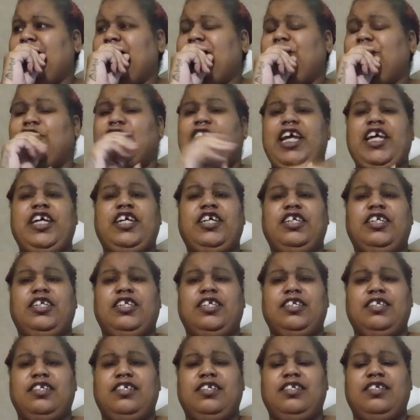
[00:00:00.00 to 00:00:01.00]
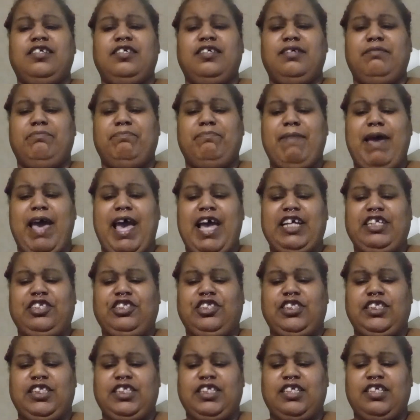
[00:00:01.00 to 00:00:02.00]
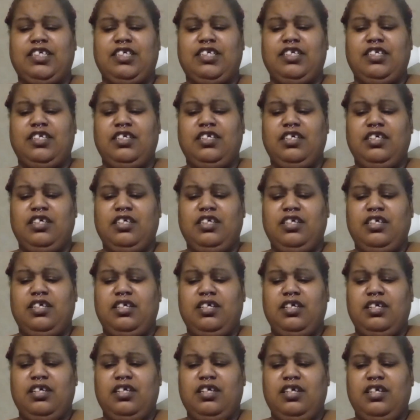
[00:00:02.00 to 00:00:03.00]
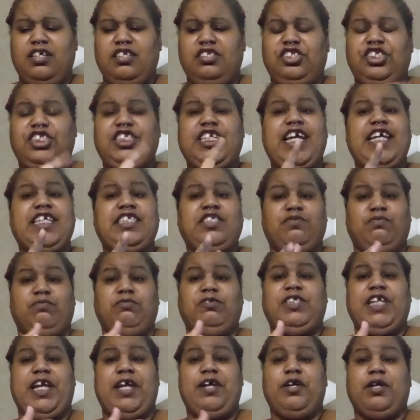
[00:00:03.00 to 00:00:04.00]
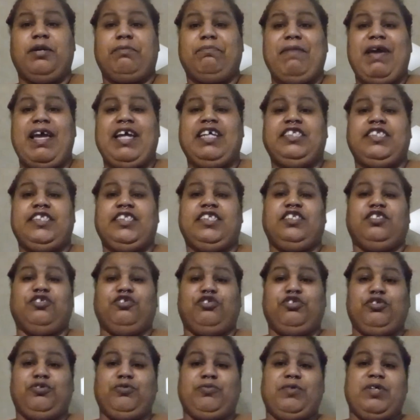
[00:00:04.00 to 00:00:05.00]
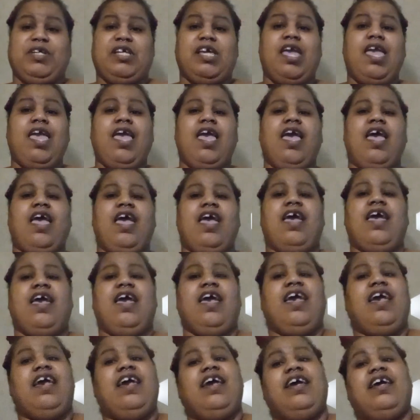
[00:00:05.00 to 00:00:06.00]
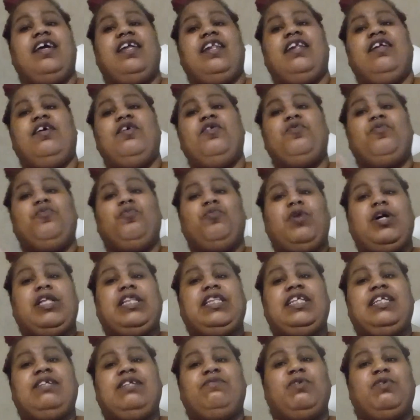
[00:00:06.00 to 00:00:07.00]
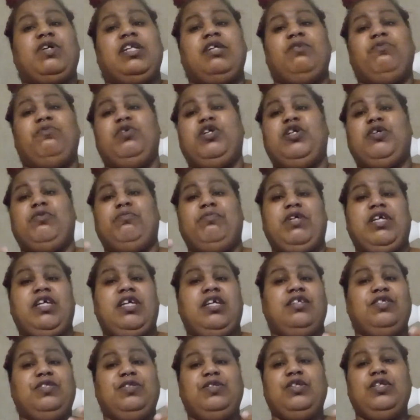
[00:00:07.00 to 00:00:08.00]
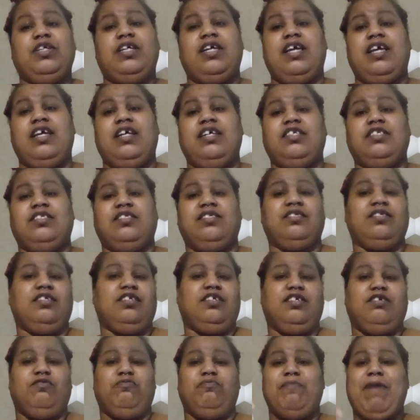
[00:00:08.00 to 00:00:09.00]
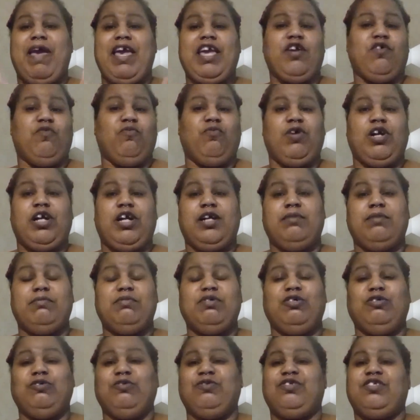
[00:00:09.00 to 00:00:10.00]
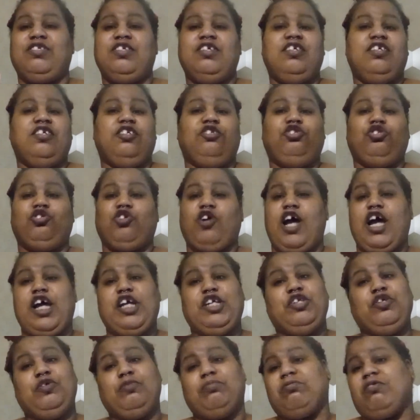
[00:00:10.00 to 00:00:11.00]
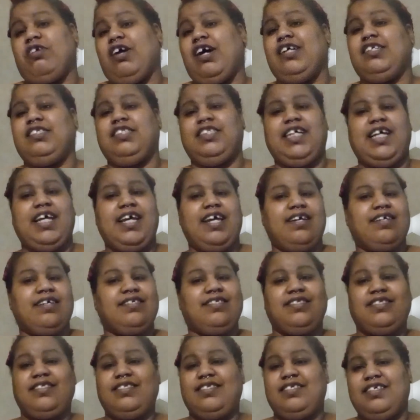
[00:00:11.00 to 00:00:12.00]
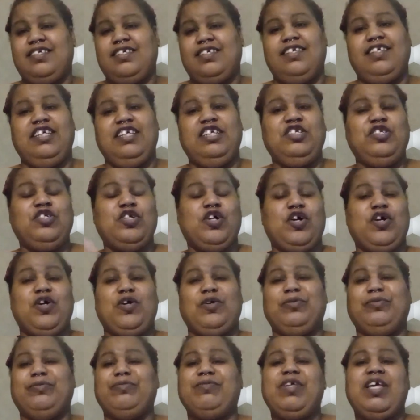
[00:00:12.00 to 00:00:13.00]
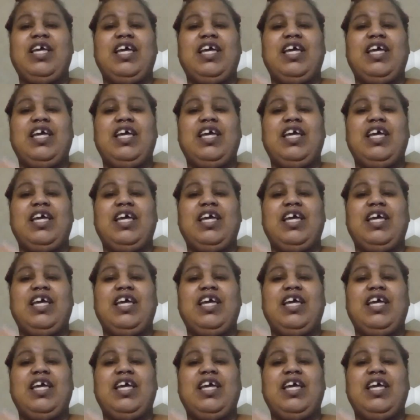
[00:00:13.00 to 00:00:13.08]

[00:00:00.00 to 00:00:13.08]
J-Hook Magic, Jess from J-Hook Magic are doing. And what it will be is making wearables, trying new projects, you know,